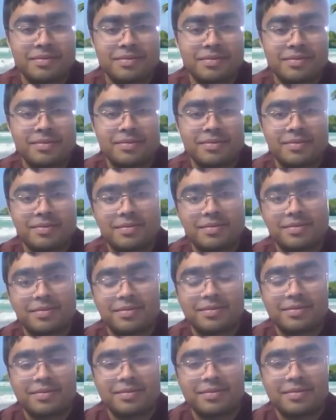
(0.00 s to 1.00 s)

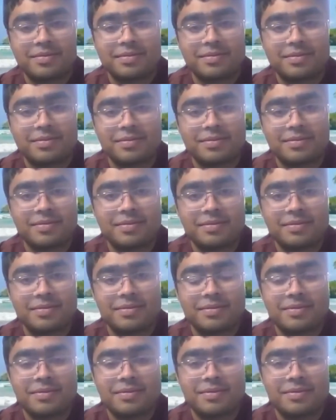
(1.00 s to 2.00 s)

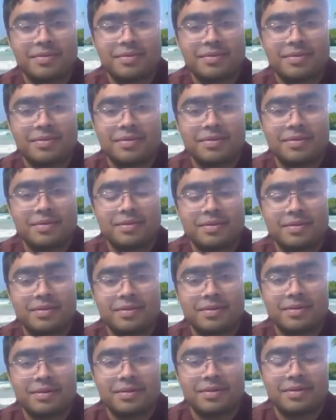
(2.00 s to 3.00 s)

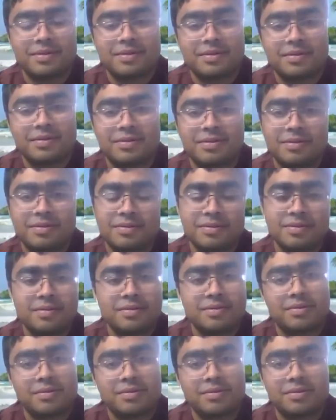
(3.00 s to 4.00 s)

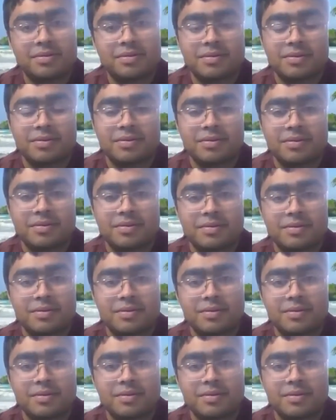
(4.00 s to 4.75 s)
[no speech]